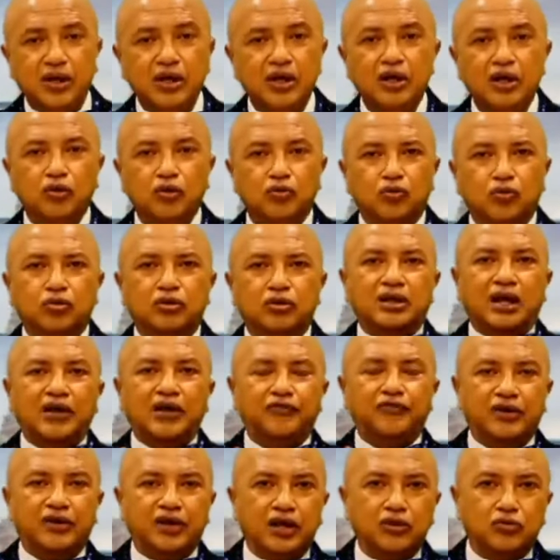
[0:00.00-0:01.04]
saying
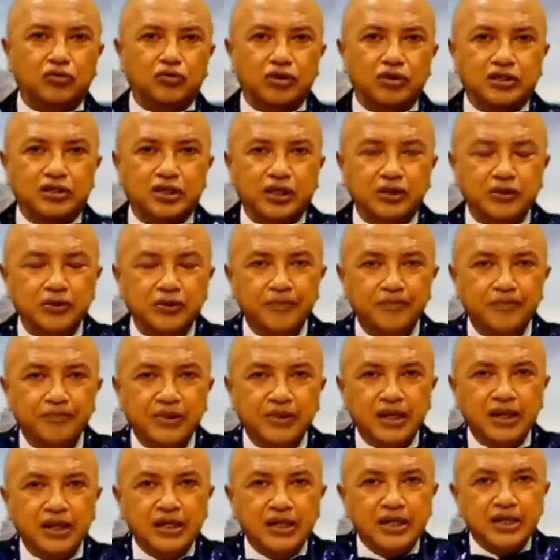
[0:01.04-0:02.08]
that someone else
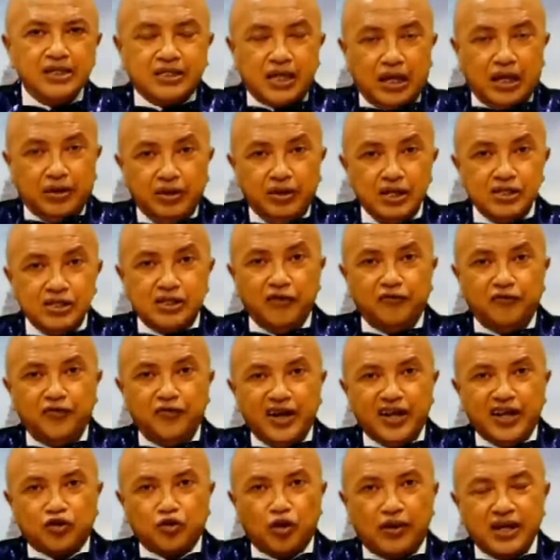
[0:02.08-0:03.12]
has wrote
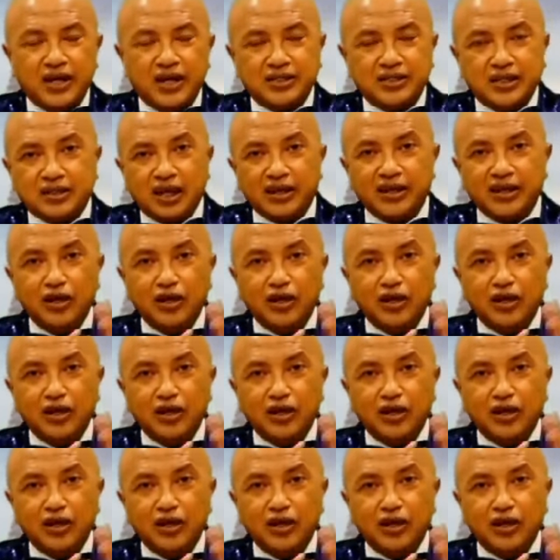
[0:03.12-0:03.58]
that.